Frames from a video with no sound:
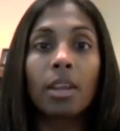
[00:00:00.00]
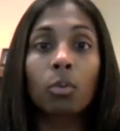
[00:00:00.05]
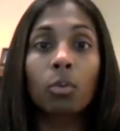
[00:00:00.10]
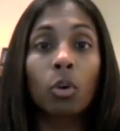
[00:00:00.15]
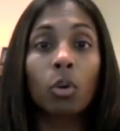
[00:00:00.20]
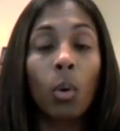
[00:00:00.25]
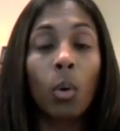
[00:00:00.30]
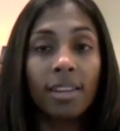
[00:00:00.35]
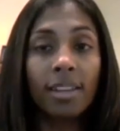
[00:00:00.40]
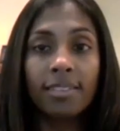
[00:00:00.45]
They
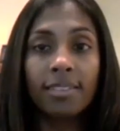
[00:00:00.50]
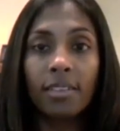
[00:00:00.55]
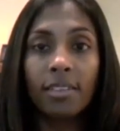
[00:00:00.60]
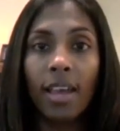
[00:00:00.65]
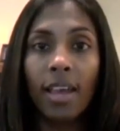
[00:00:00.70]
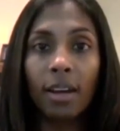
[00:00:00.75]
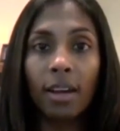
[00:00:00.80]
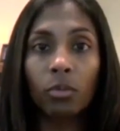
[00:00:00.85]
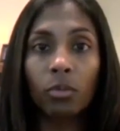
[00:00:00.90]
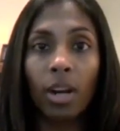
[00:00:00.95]
requested
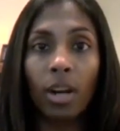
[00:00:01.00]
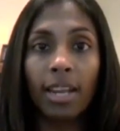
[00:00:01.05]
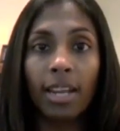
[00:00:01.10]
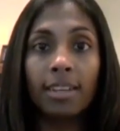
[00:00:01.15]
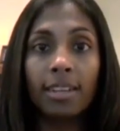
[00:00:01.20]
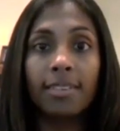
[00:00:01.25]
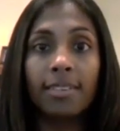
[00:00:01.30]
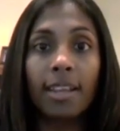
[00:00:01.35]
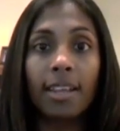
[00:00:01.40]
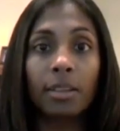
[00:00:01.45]
that
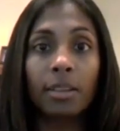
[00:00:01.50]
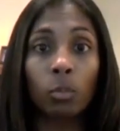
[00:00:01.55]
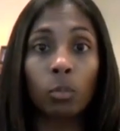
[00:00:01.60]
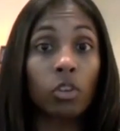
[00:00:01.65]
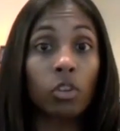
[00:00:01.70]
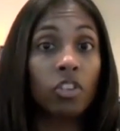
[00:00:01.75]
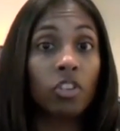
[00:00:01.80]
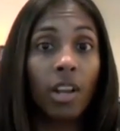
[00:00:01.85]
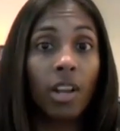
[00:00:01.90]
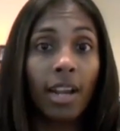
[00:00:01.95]
right and
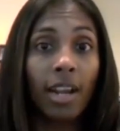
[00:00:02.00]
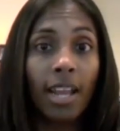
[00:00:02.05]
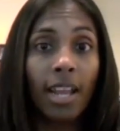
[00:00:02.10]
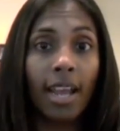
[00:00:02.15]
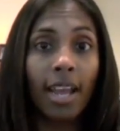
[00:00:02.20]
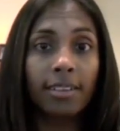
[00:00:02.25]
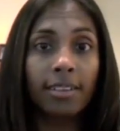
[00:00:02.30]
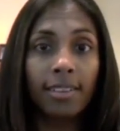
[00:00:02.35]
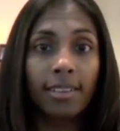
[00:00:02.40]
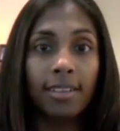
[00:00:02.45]
were denied
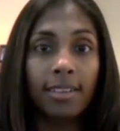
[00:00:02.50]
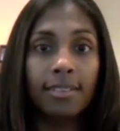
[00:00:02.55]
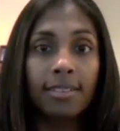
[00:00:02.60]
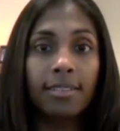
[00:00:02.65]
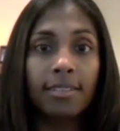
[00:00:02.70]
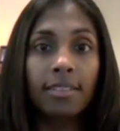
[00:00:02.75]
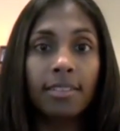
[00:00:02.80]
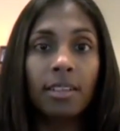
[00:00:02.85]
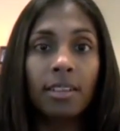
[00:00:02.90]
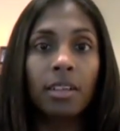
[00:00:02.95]

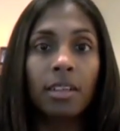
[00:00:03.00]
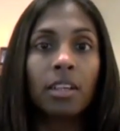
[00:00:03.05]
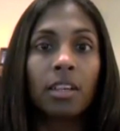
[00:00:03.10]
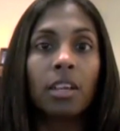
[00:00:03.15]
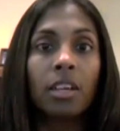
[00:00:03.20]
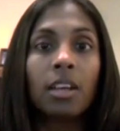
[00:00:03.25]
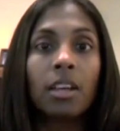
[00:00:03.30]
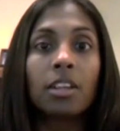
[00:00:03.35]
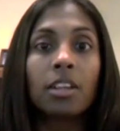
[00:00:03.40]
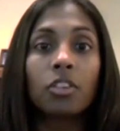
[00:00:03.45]
access.
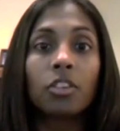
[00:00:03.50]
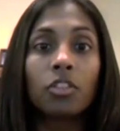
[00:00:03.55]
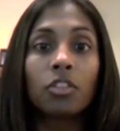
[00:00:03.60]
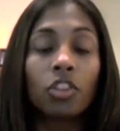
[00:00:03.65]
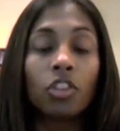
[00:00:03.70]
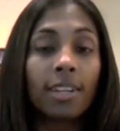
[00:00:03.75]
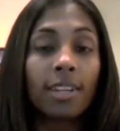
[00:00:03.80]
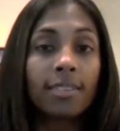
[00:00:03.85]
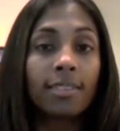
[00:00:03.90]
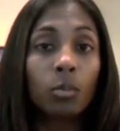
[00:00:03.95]

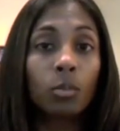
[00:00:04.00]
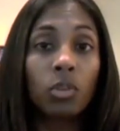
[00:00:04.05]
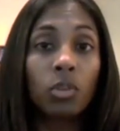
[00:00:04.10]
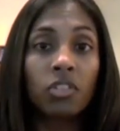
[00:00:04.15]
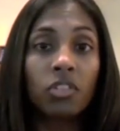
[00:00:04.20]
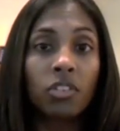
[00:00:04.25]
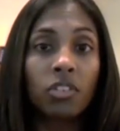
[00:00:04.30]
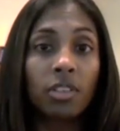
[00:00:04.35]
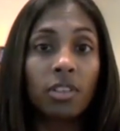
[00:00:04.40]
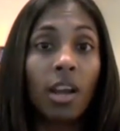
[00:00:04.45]
Jason
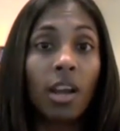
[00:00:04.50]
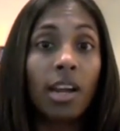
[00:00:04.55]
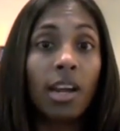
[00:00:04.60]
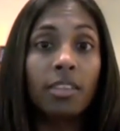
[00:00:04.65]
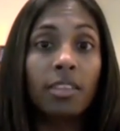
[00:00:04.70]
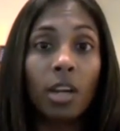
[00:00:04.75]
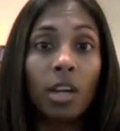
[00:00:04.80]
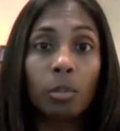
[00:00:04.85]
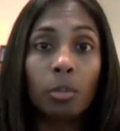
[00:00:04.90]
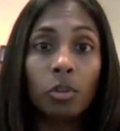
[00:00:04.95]
was
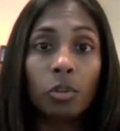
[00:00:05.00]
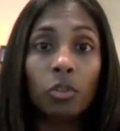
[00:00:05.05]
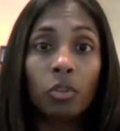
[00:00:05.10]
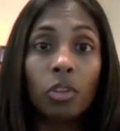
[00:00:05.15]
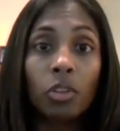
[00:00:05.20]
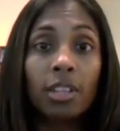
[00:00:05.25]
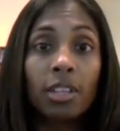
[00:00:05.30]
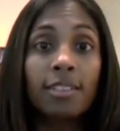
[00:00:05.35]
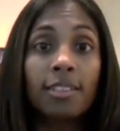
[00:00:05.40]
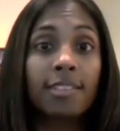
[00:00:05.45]
denied the
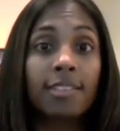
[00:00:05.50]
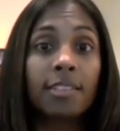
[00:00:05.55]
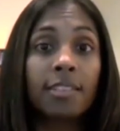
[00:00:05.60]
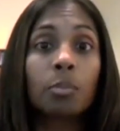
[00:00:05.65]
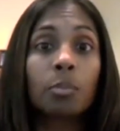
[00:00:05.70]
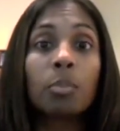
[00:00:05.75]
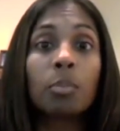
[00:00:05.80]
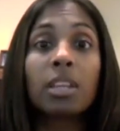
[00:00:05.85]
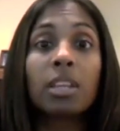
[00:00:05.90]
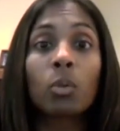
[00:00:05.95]
opportunity to
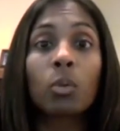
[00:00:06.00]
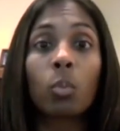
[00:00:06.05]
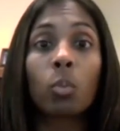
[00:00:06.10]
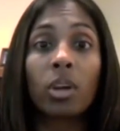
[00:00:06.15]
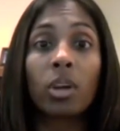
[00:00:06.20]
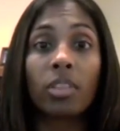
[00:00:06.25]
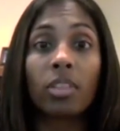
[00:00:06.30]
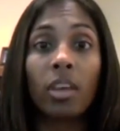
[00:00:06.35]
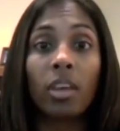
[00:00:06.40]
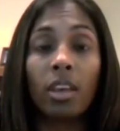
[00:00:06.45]
speak
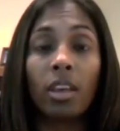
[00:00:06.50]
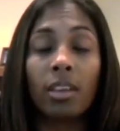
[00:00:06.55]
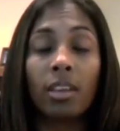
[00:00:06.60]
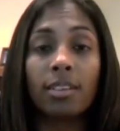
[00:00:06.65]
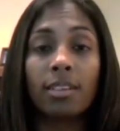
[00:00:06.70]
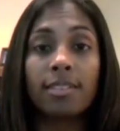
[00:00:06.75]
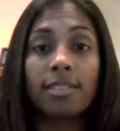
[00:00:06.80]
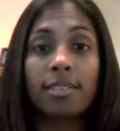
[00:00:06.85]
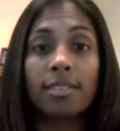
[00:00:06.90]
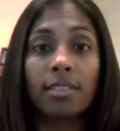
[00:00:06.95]
with
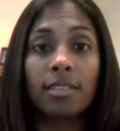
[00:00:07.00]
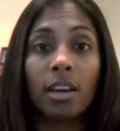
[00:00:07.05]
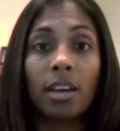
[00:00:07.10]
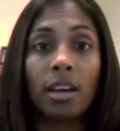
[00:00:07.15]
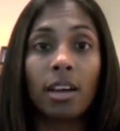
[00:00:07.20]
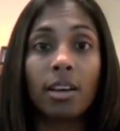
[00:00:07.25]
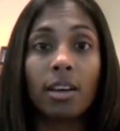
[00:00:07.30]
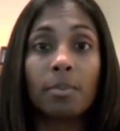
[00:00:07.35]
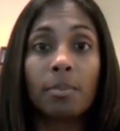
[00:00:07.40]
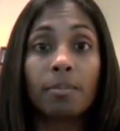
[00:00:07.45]
his
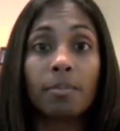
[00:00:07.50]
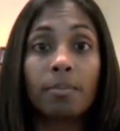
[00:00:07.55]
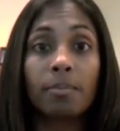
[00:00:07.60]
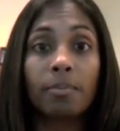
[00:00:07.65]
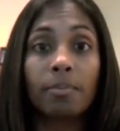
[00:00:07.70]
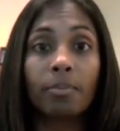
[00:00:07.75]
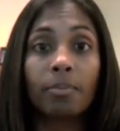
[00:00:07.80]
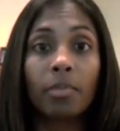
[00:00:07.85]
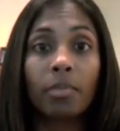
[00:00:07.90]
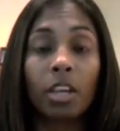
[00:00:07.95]

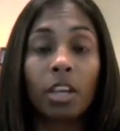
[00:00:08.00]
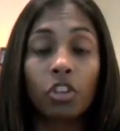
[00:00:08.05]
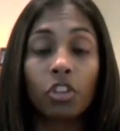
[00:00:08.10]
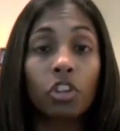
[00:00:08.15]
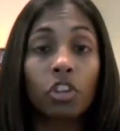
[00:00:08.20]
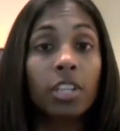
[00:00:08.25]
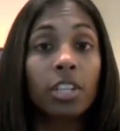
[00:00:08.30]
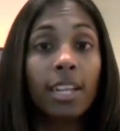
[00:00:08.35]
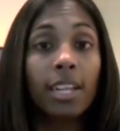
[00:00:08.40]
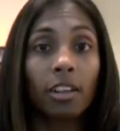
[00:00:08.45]

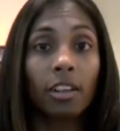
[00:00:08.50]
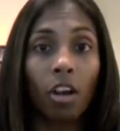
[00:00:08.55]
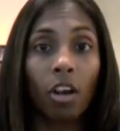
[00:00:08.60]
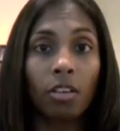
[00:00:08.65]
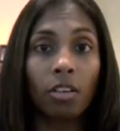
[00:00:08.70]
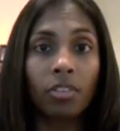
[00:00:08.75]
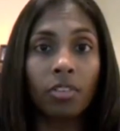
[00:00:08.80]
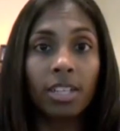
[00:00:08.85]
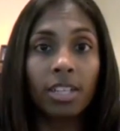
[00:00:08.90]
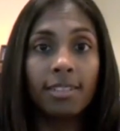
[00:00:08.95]
attorney in
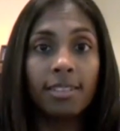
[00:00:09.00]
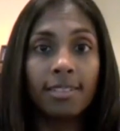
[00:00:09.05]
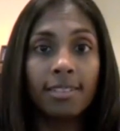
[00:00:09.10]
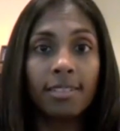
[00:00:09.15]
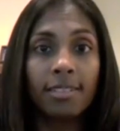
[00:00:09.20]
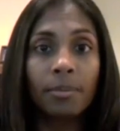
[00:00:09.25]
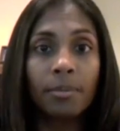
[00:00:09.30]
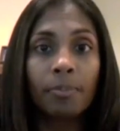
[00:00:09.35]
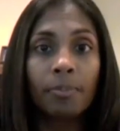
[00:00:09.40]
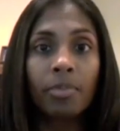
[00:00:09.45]

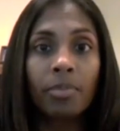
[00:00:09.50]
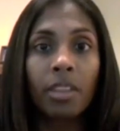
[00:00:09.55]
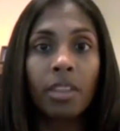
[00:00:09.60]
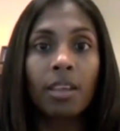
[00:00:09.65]
confidence.